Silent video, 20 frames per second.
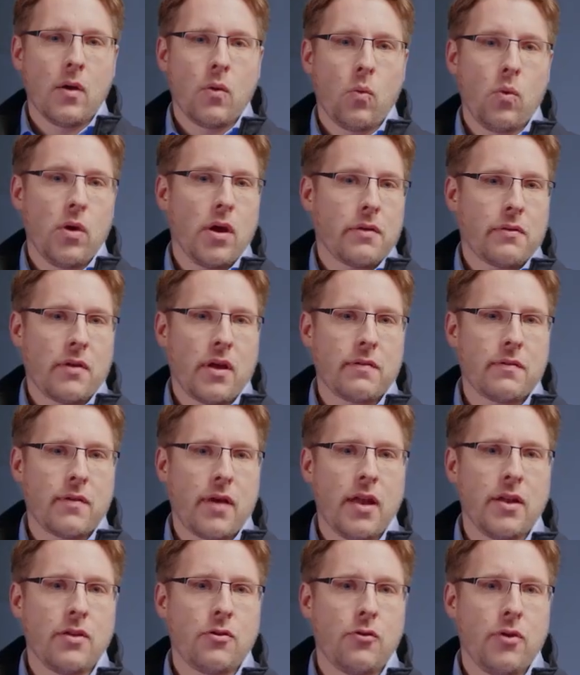We are thus
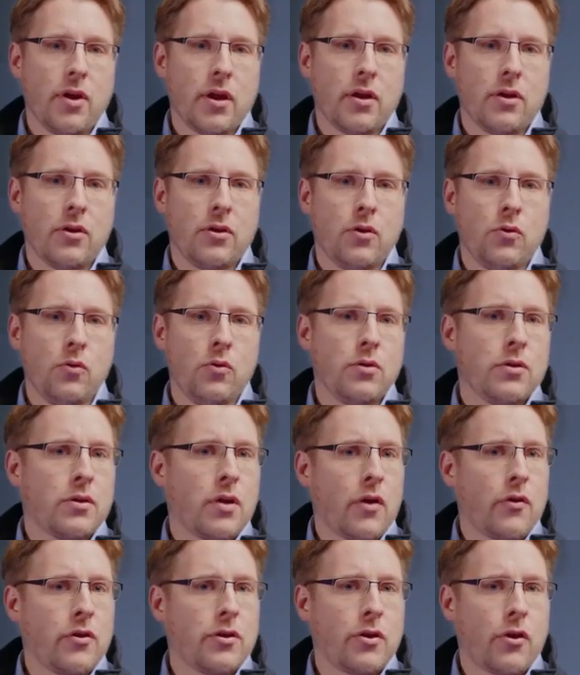entering new
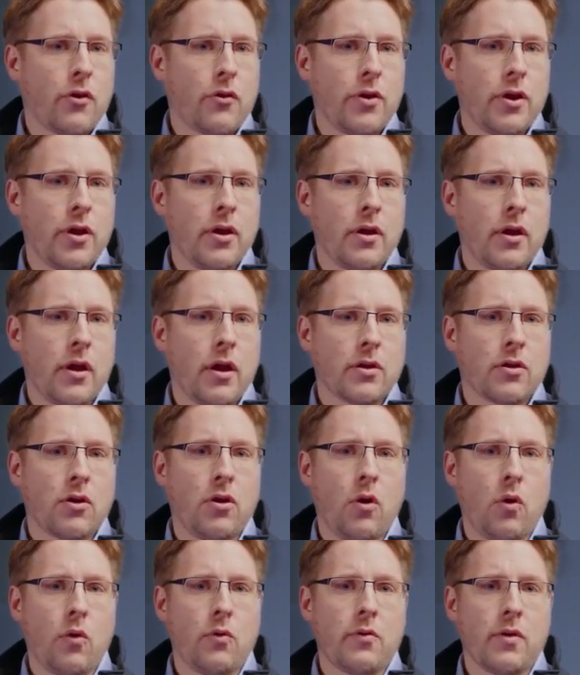territory and
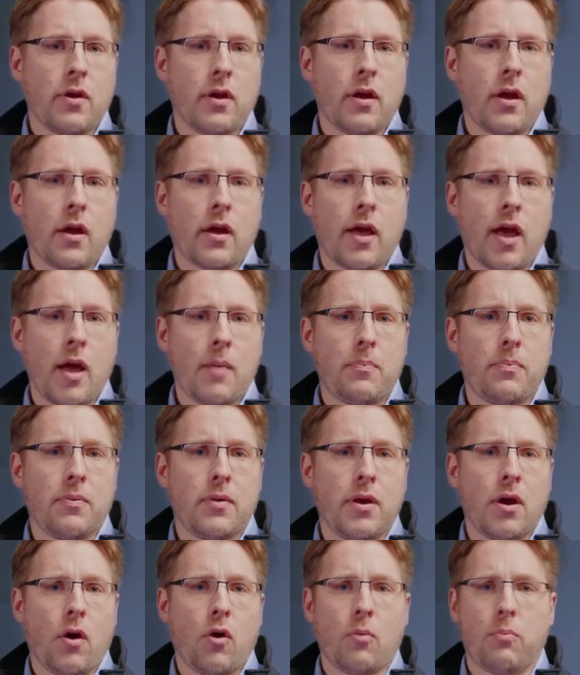closing a gap
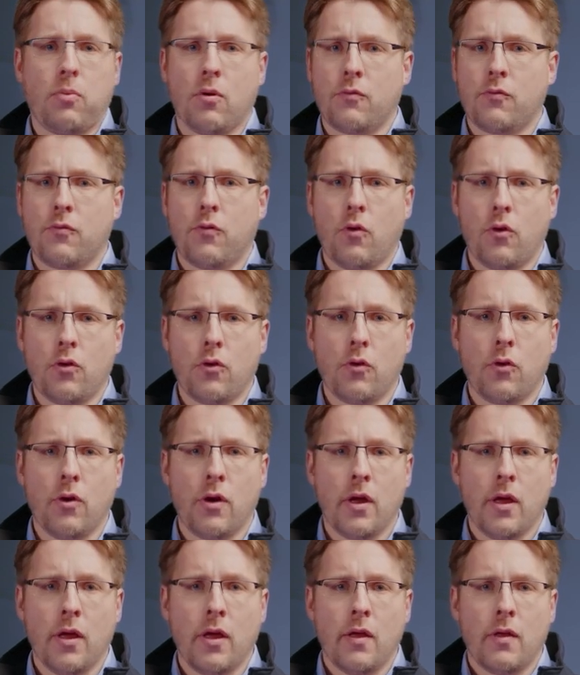in our portfolio
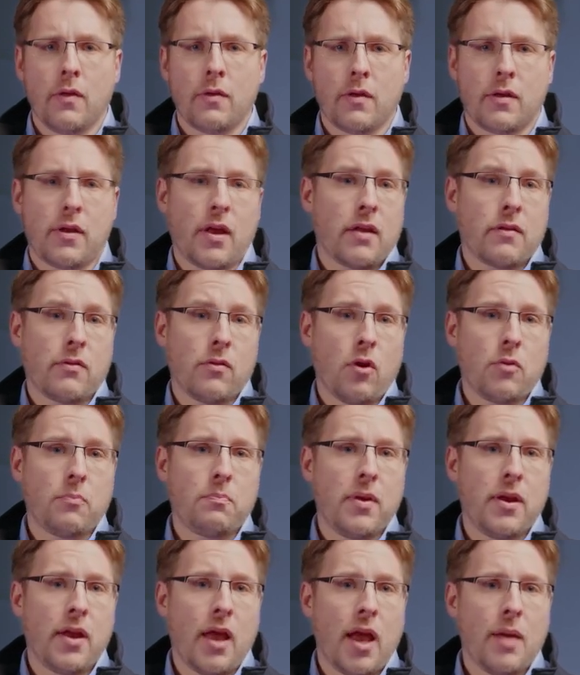that has not
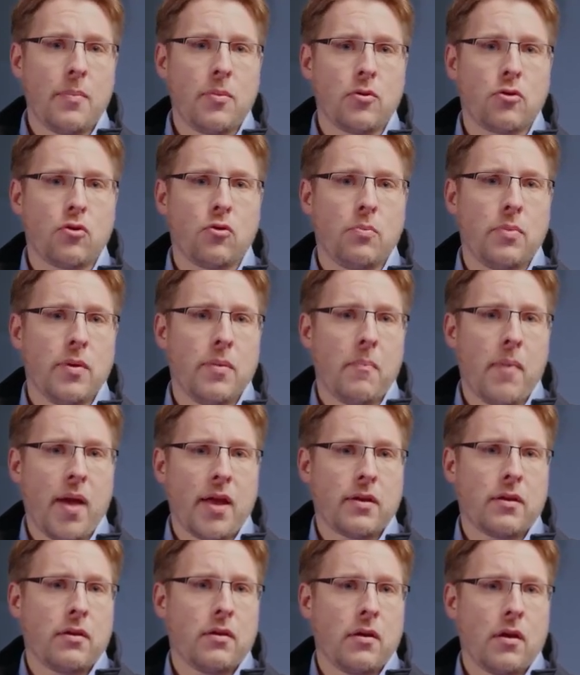been able to be
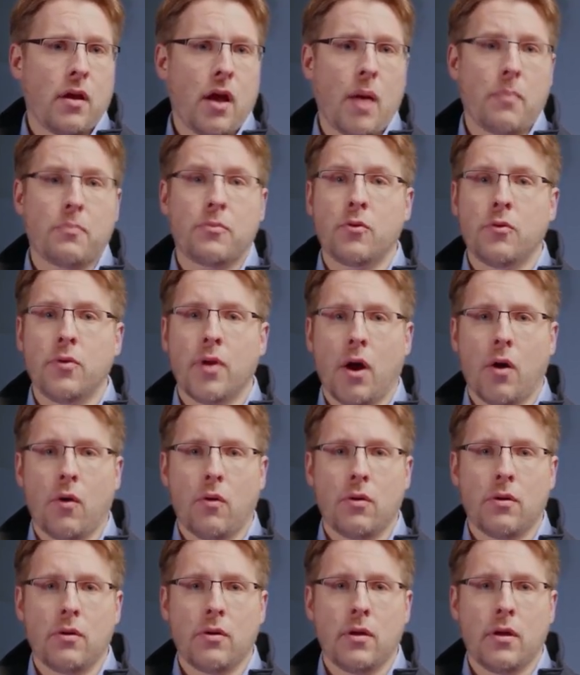met up to
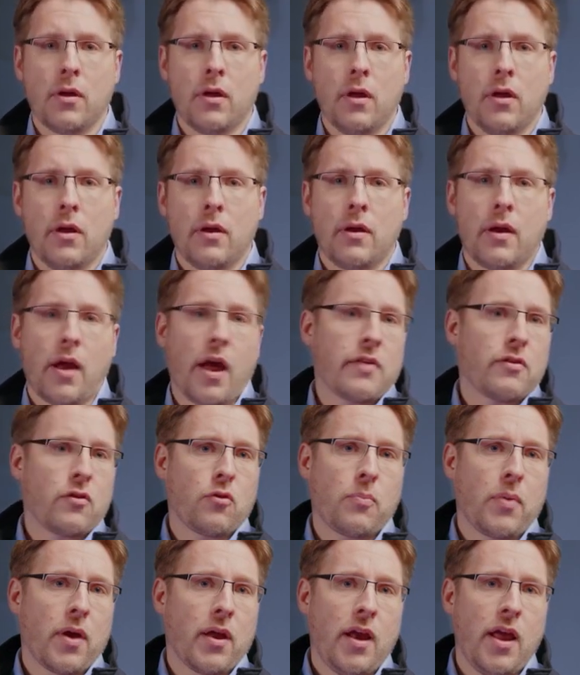now, neither
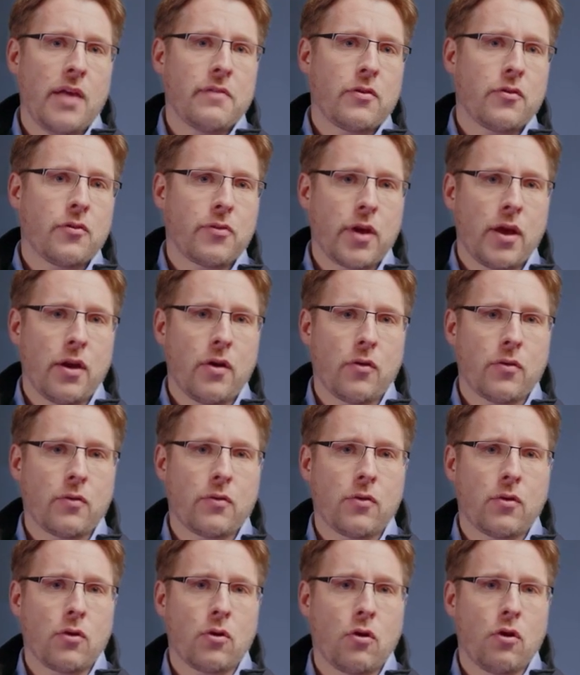by laser
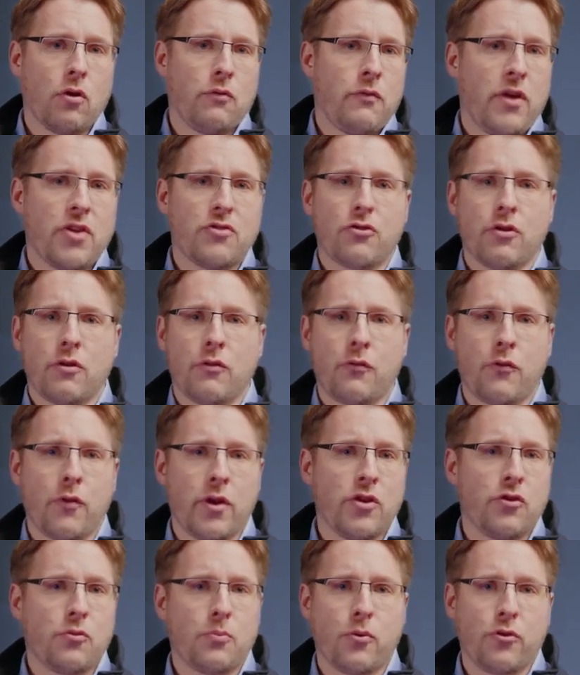scanners, conventional
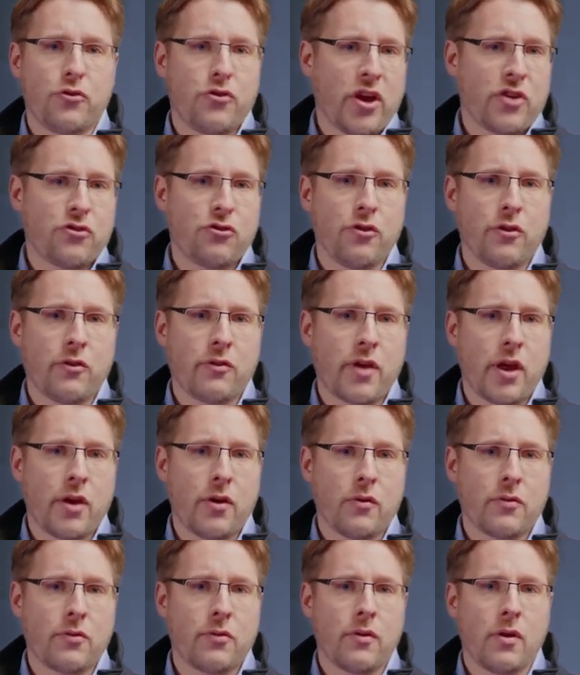fringe projection
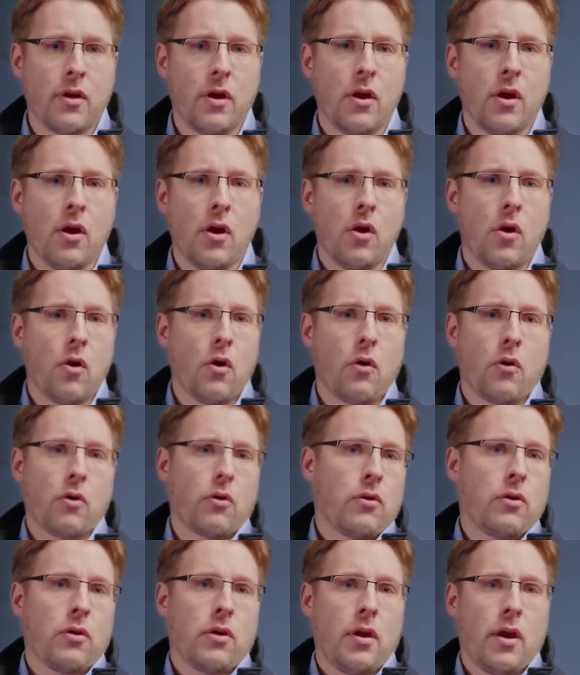scanners,
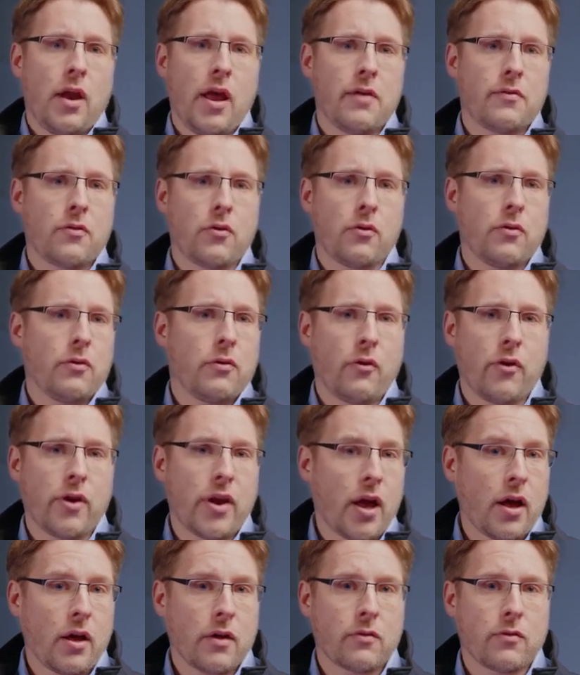or laser
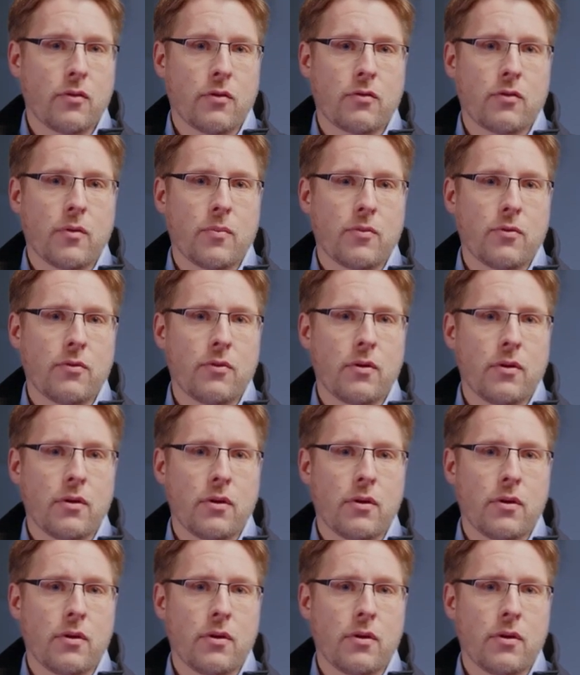radar systems.